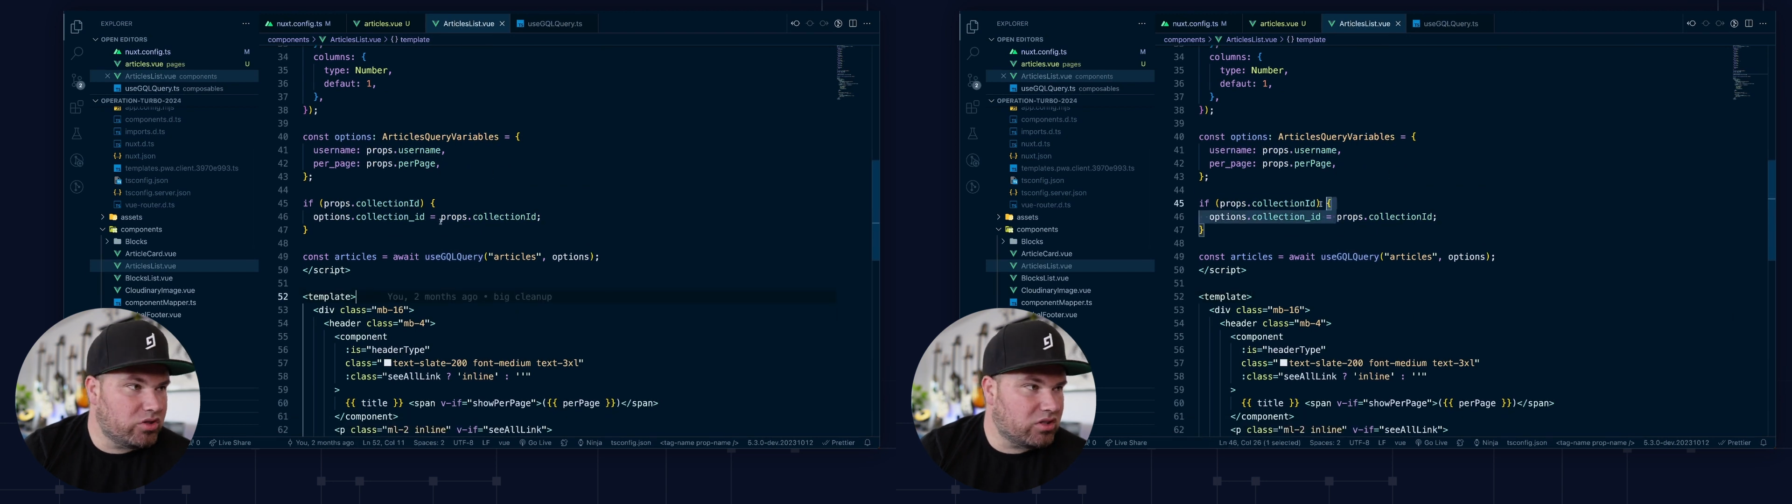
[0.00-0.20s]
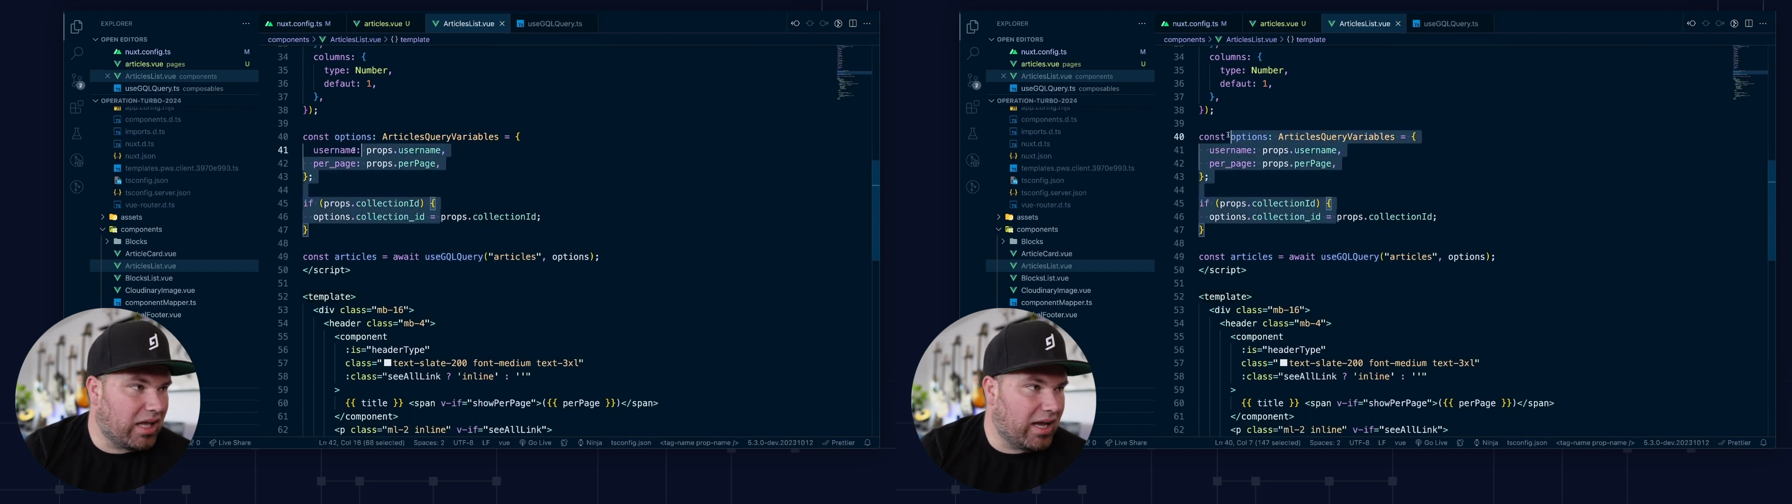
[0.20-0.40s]

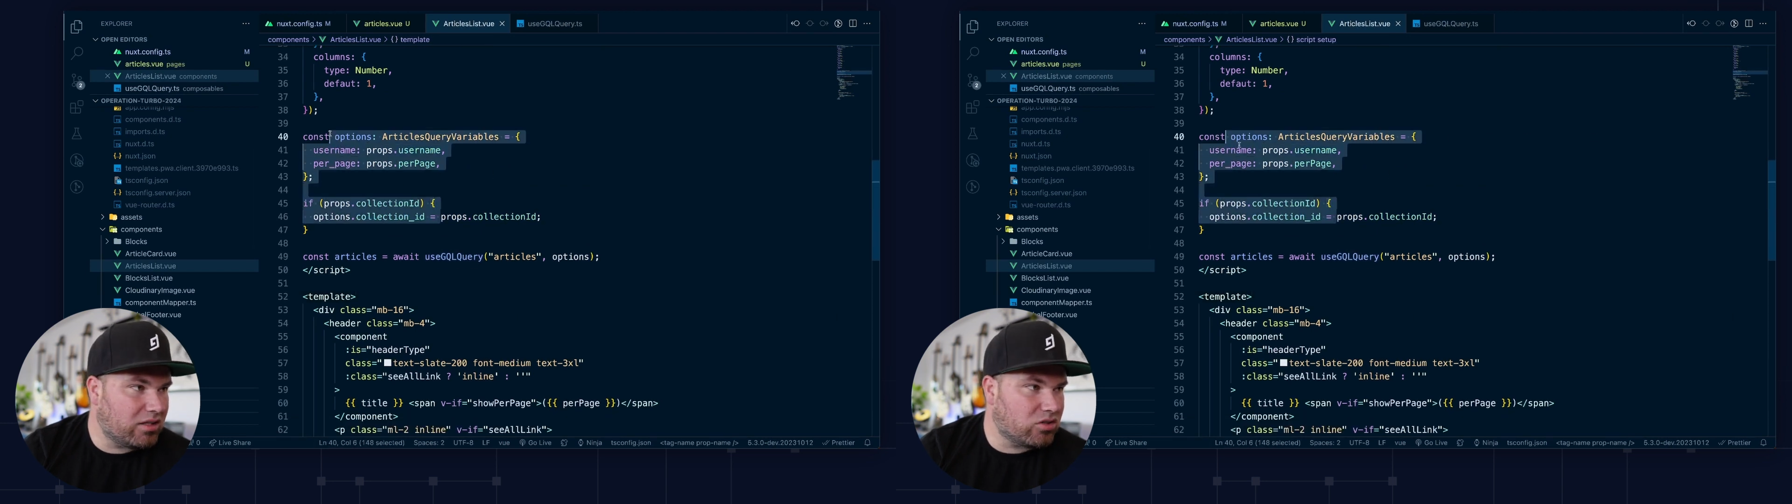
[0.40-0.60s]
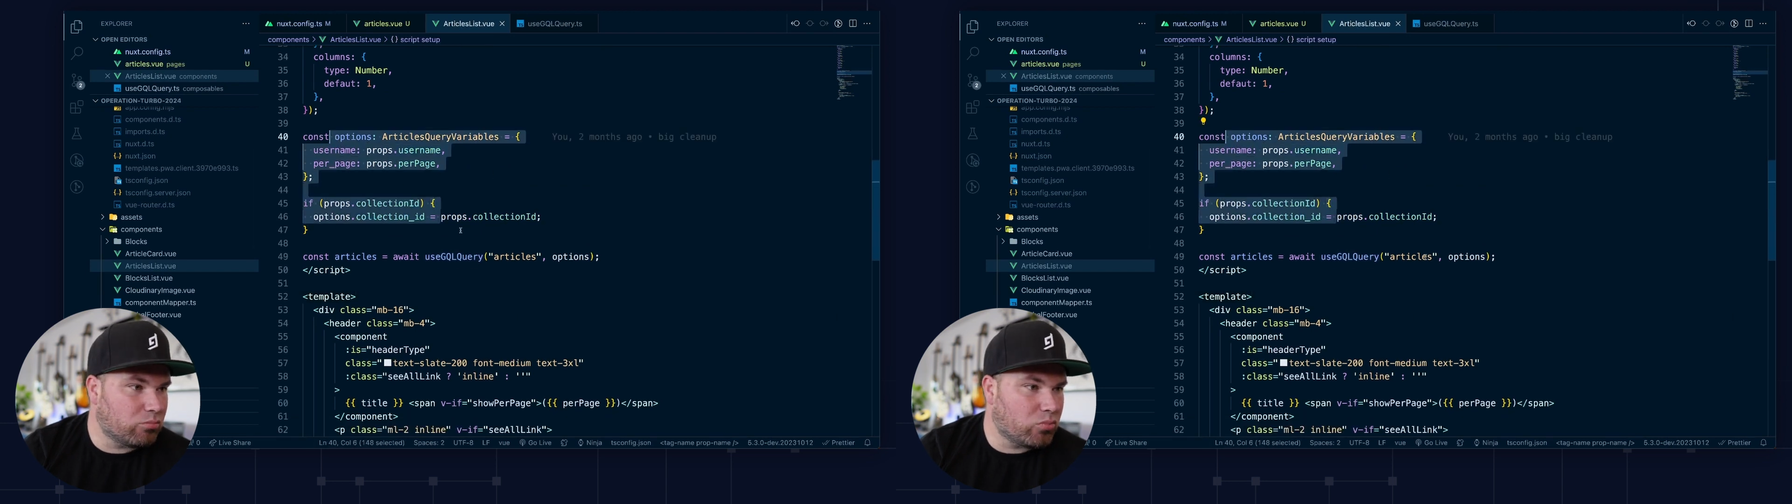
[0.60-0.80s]
Just
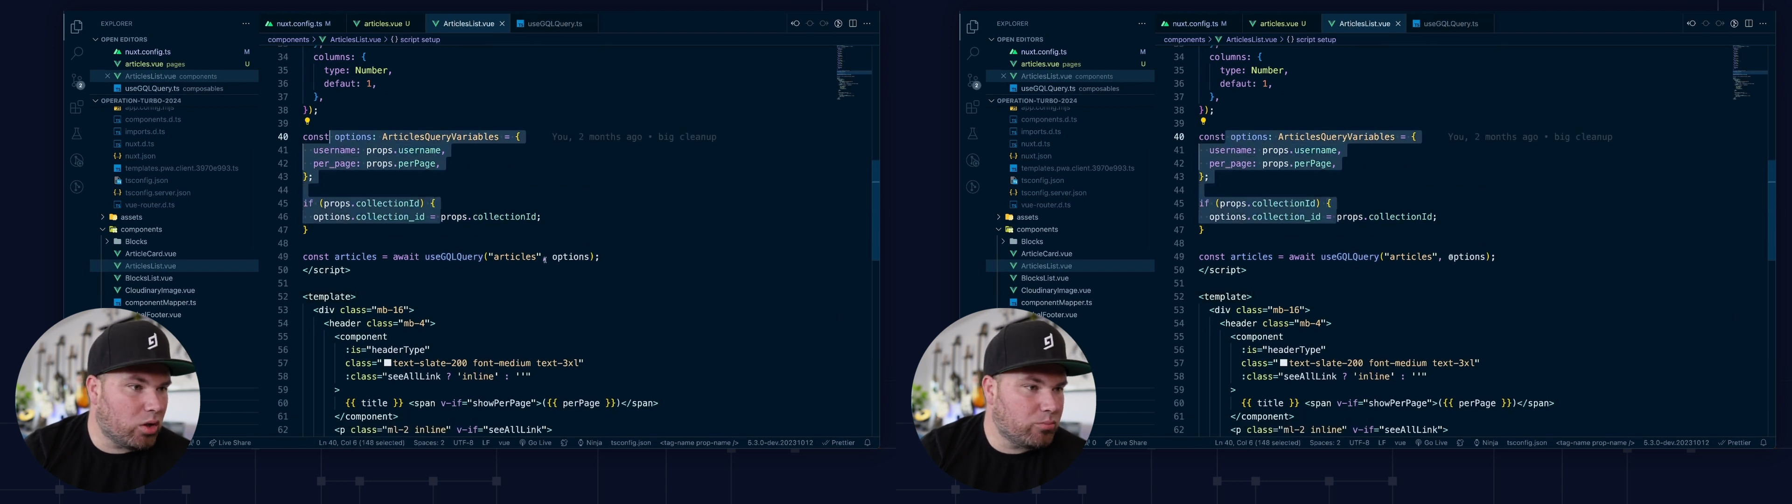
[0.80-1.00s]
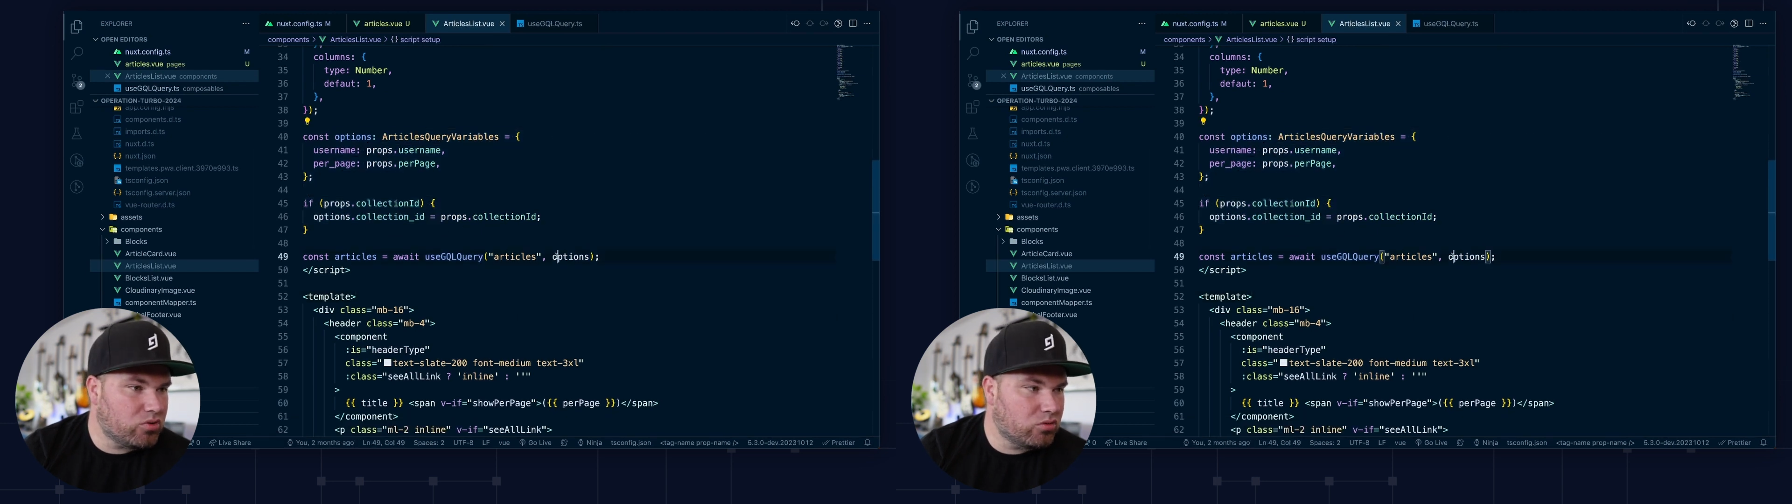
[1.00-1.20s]
add some
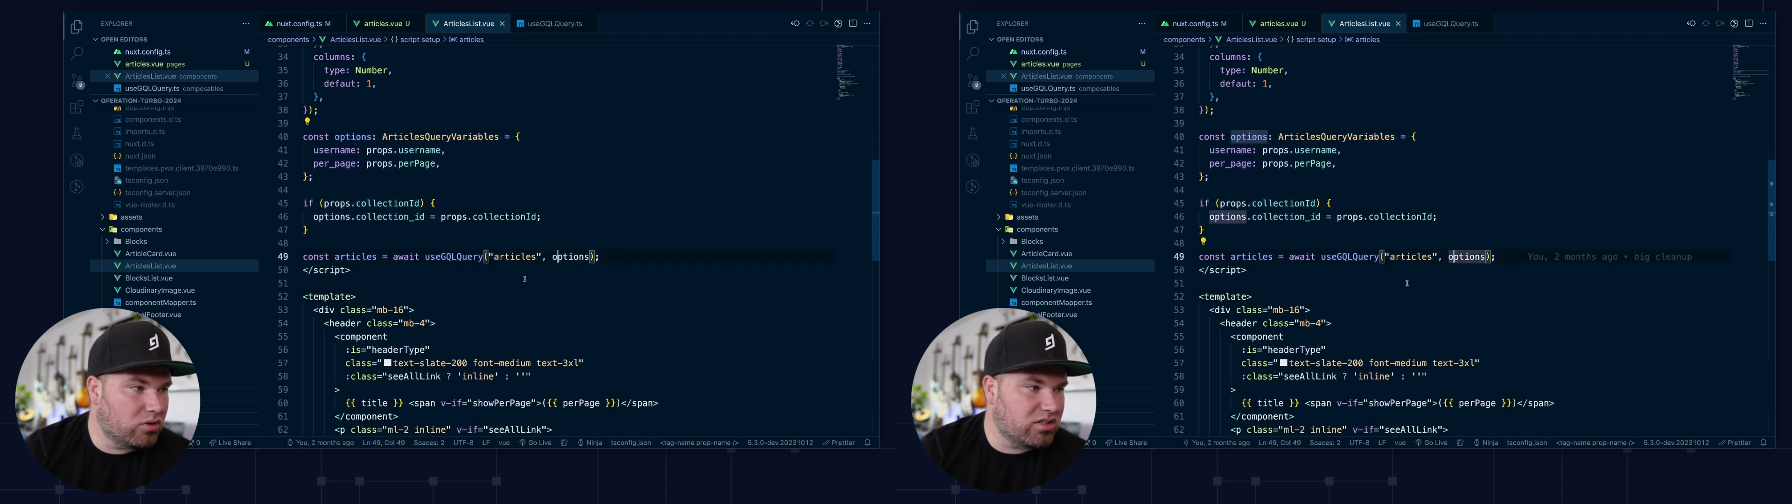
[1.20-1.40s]
props to